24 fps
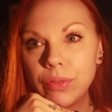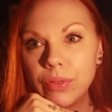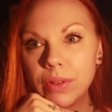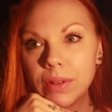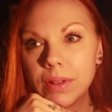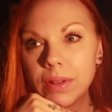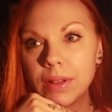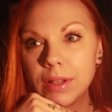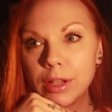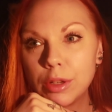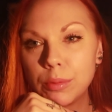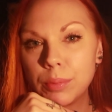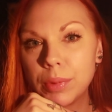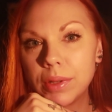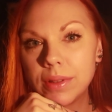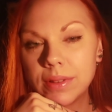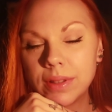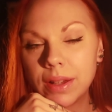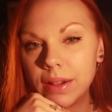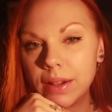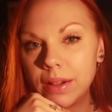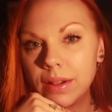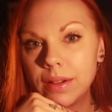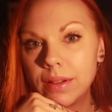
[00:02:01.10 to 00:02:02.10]
feel a little bit
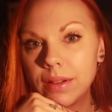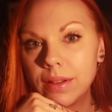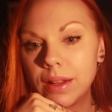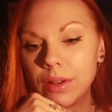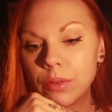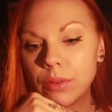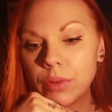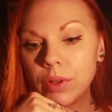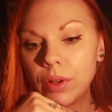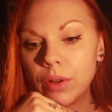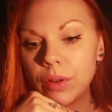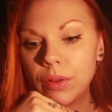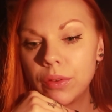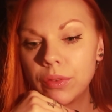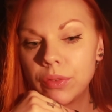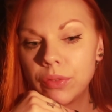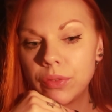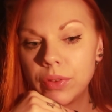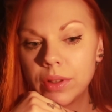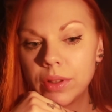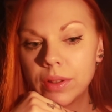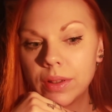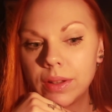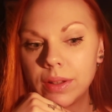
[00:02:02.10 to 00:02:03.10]
tired and we all
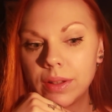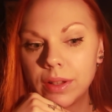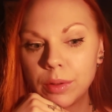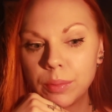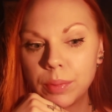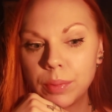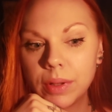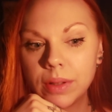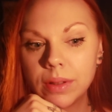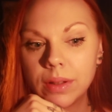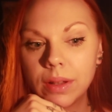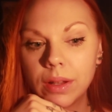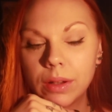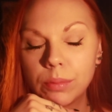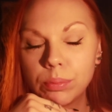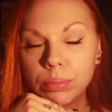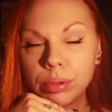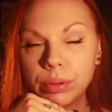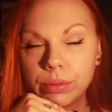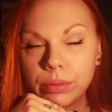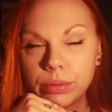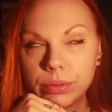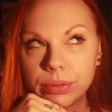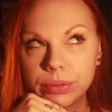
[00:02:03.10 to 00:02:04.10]
feel a little bit like,
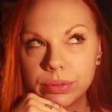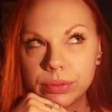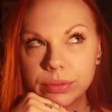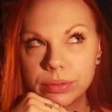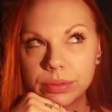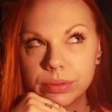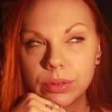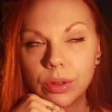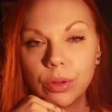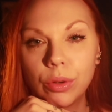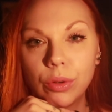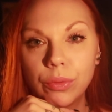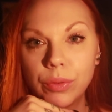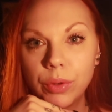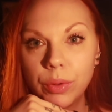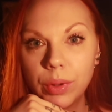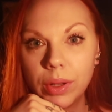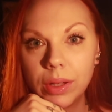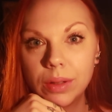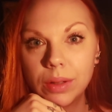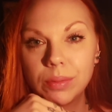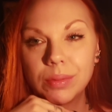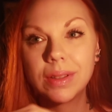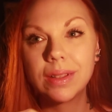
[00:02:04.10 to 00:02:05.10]
poof,
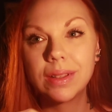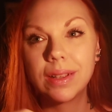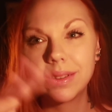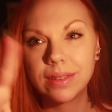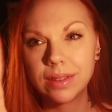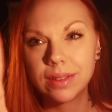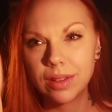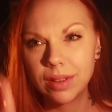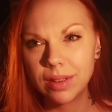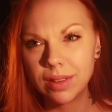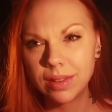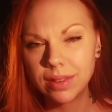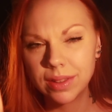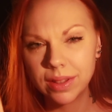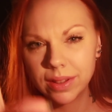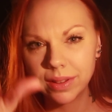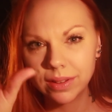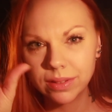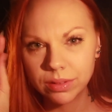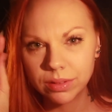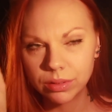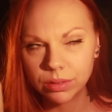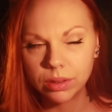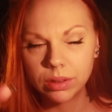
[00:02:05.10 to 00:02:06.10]
overwhelmed, and there's a lot of
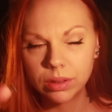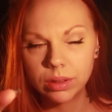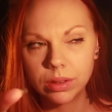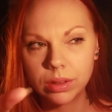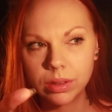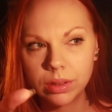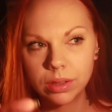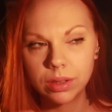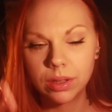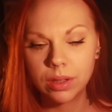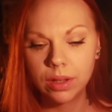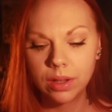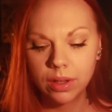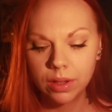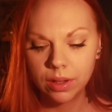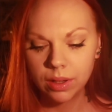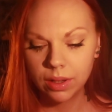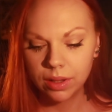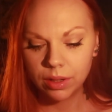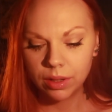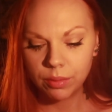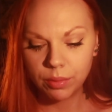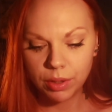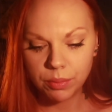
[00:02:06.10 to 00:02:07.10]
things, ugh,
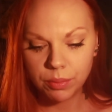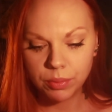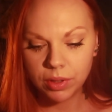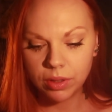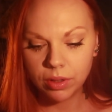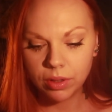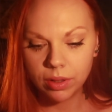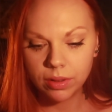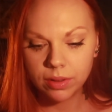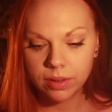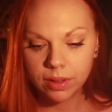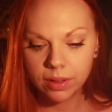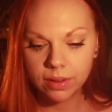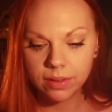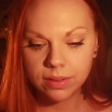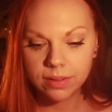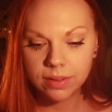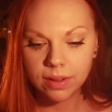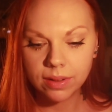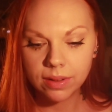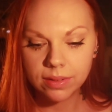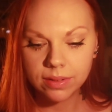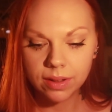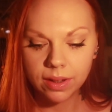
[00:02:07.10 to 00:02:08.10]
there might be a lot of things
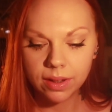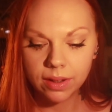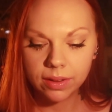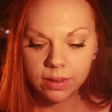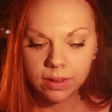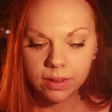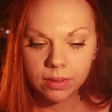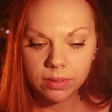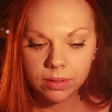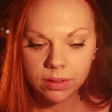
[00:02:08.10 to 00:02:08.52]
that's like